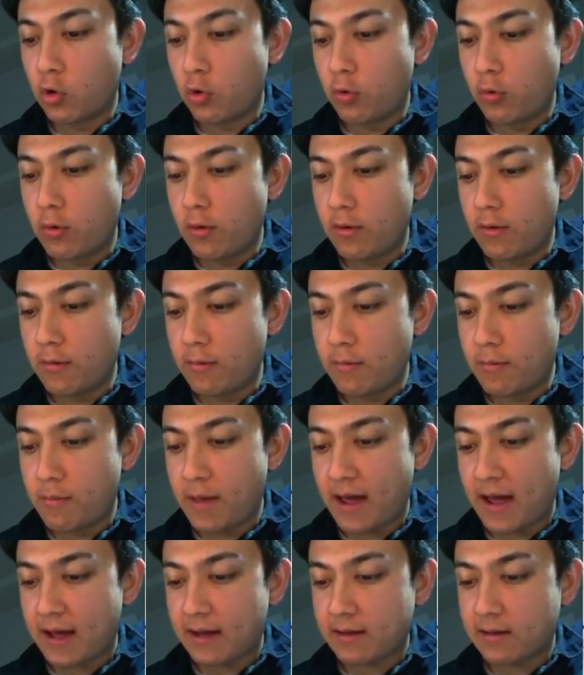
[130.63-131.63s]
go
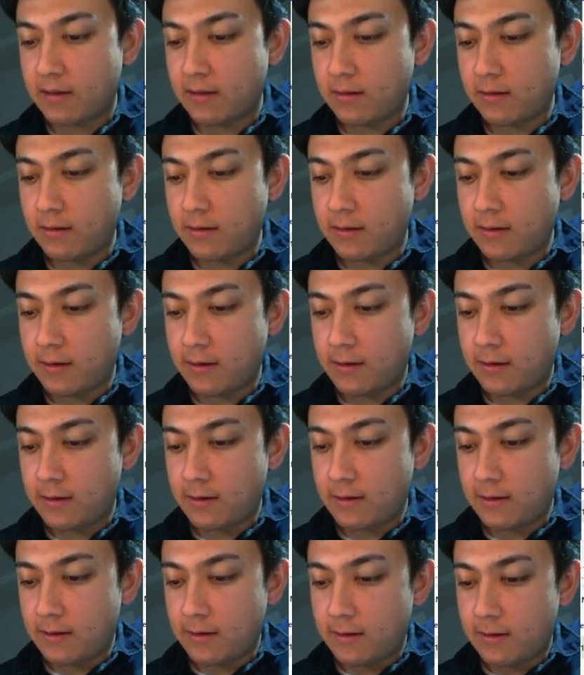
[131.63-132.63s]
back
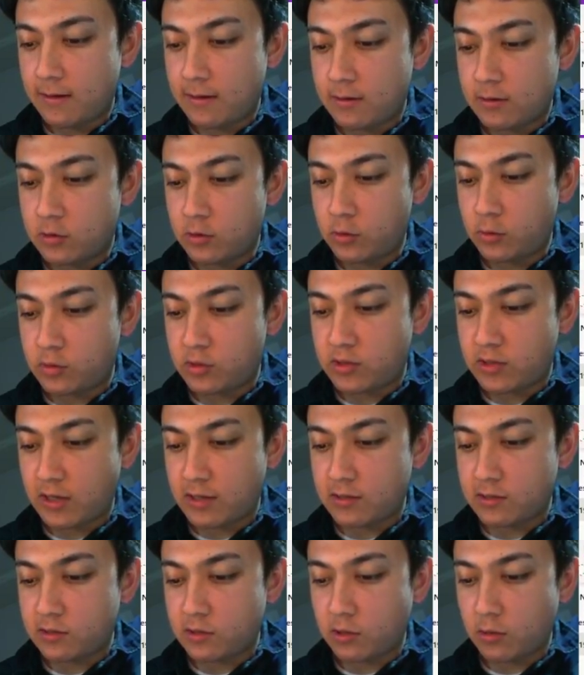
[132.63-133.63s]
to
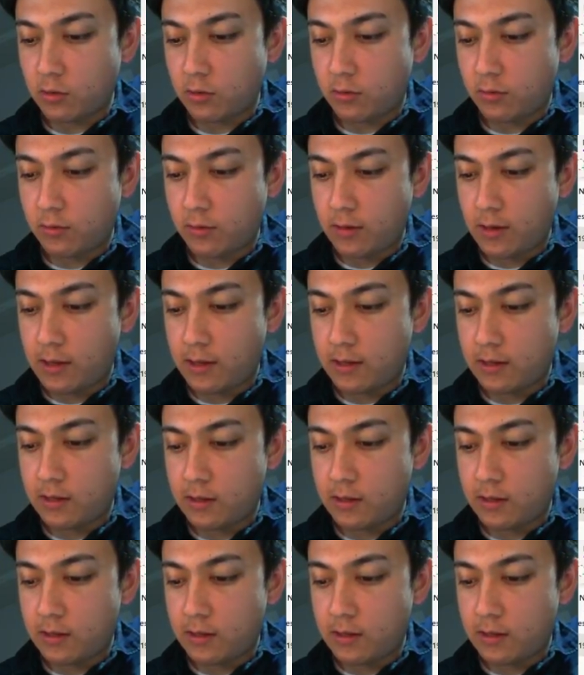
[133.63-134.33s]
state 0.